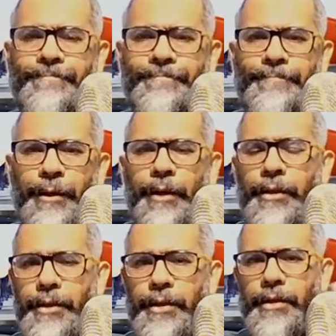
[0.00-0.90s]
Okay,
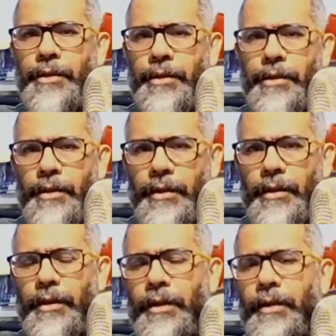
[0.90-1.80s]
this is
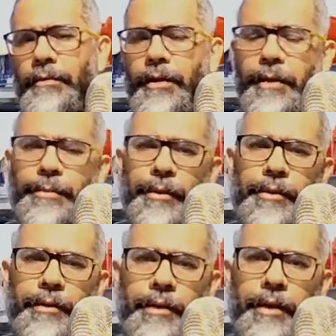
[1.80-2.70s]
very
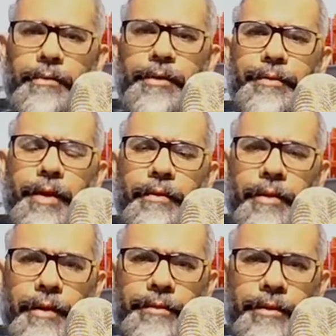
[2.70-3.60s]
important. Even if you have
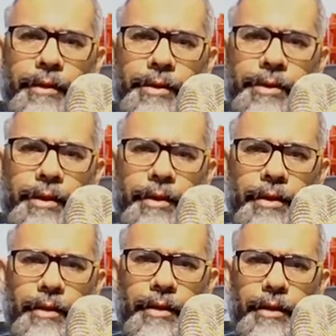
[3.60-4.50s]
enough energy,
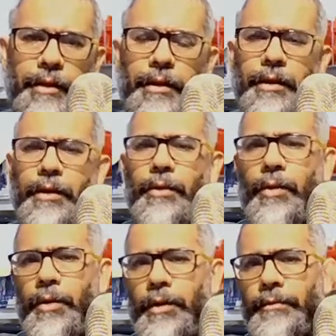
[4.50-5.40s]

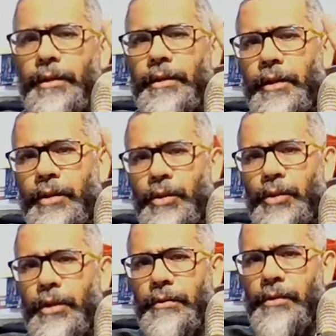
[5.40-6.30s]
only with the
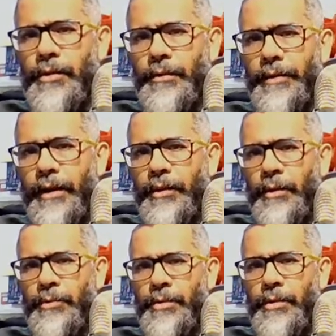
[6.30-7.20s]
two levels of
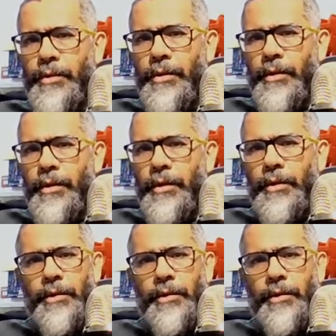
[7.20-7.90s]
atoms, you